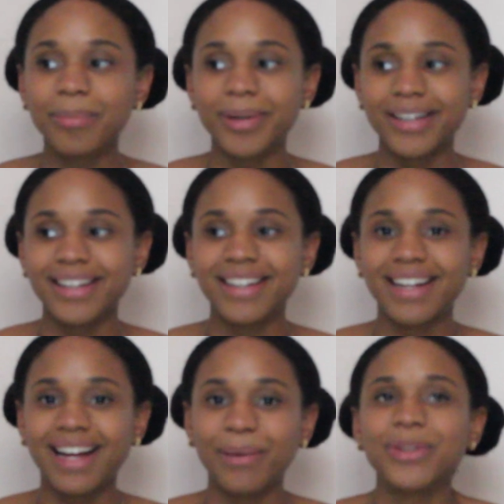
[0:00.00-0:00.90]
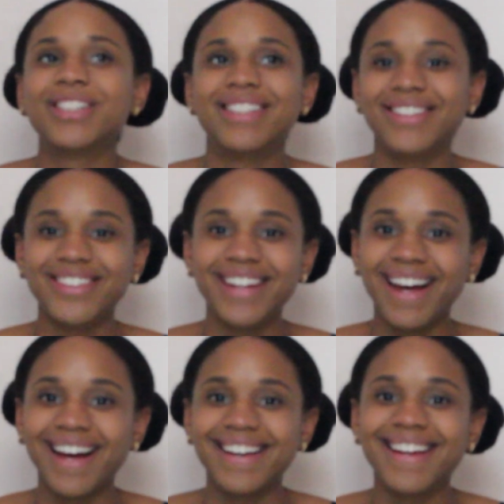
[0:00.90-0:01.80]
But I would still
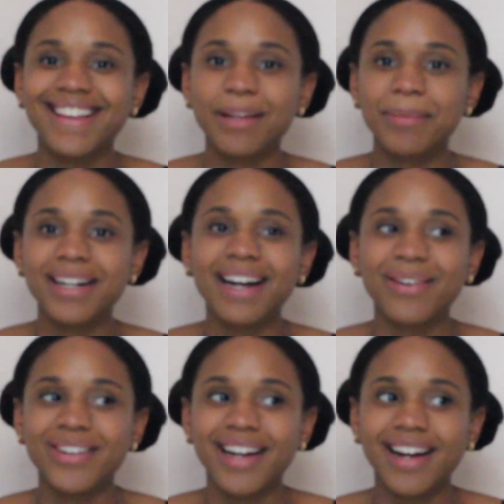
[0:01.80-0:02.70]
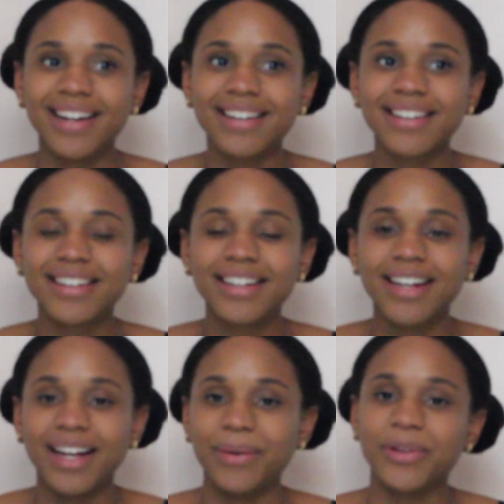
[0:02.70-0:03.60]
gag, and the minute I would gag,
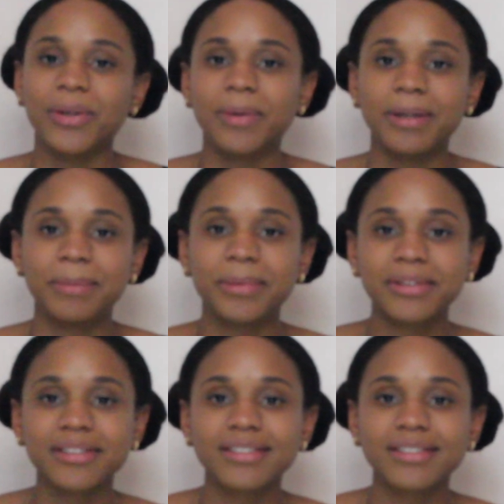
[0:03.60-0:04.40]
I would throw up.